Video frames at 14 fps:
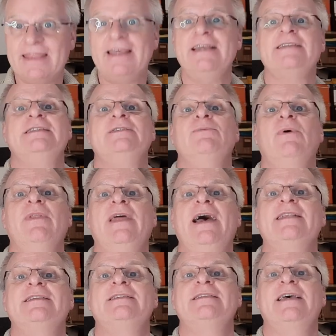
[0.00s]
this is what they
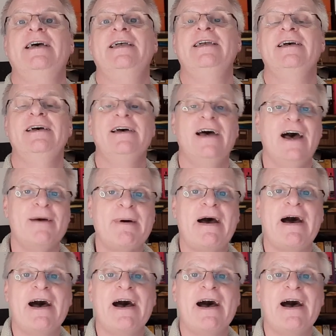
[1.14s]
had to say about